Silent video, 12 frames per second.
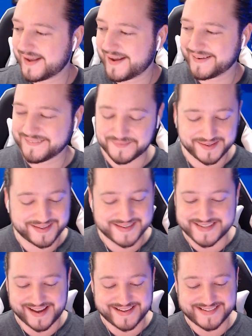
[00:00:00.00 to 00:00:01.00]
I don't know what it is,
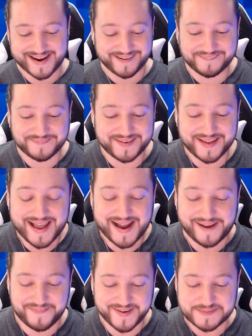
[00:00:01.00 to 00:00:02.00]
guys. I don't know what it...
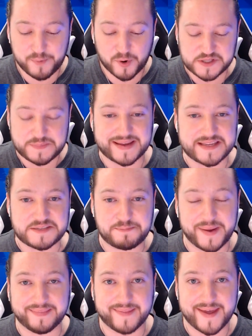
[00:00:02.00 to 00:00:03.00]
I think it's mostly because it's
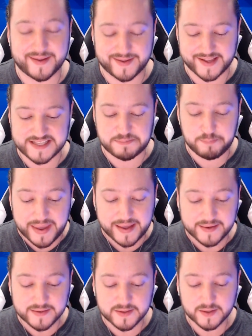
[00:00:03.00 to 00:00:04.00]
been, like... It's
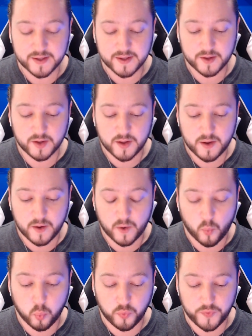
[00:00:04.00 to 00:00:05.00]
been,
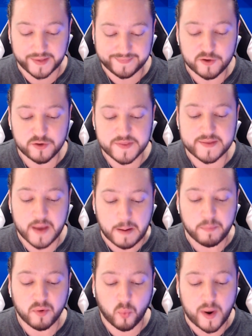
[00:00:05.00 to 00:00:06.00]
like, literally the
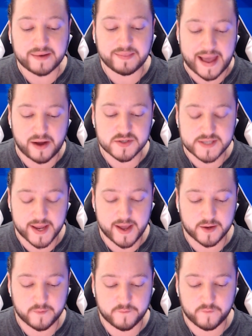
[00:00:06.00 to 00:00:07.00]
number one ladder
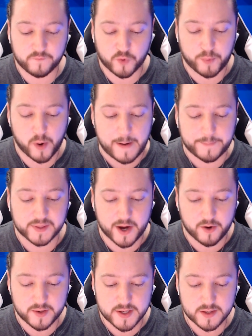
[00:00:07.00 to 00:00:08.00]
deck for
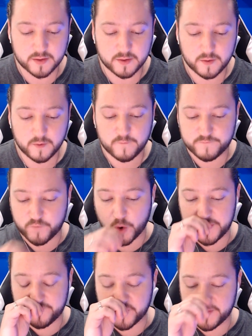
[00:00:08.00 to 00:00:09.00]
popularity
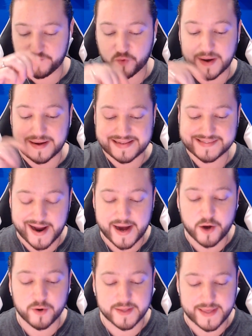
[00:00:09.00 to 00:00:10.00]
for, for, for an
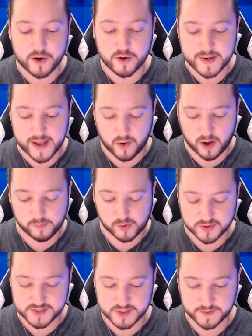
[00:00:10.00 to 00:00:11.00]
entire year now,
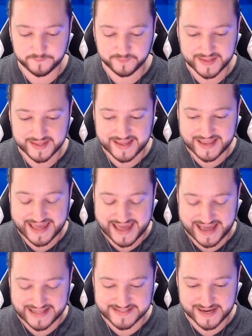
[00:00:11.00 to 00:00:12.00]
almost.
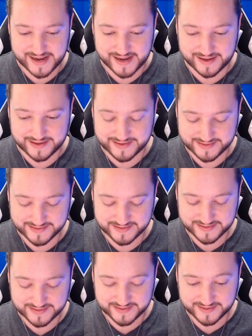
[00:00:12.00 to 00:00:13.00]
And, uh...
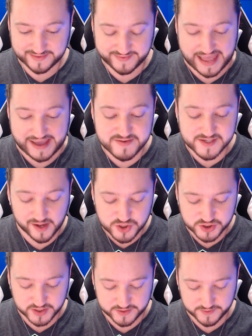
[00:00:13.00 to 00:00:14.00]
They haven't
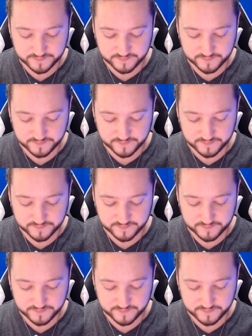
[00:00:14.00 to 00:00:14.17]
touched it.